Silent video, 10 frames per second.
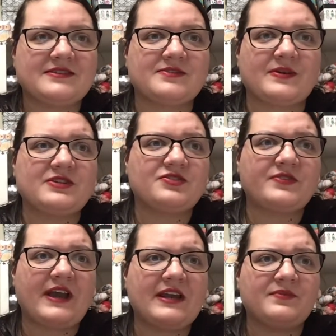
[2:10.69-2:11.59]
So I
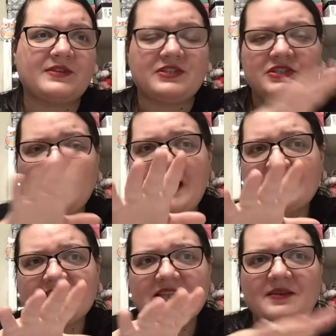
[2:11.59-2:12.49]
tried with
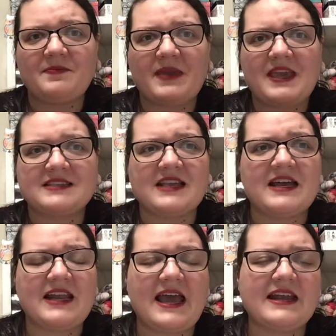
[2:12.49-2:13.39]
just the base
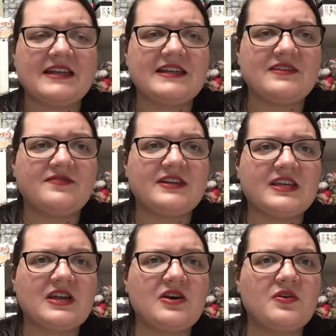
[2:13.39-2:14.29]
unedited
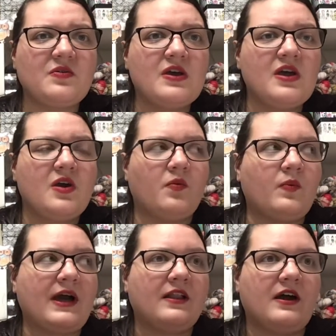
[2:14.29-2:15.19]
video
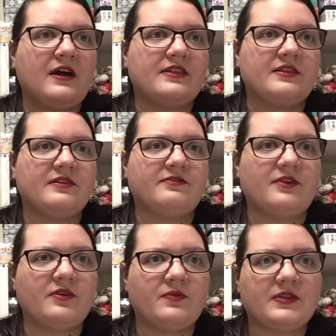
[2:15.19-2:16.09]
while on the
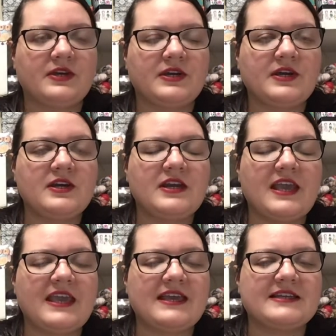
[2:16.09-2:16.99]
phone with her,
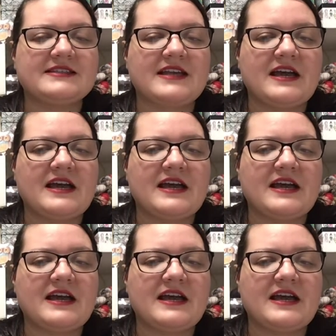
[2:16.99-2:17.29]
and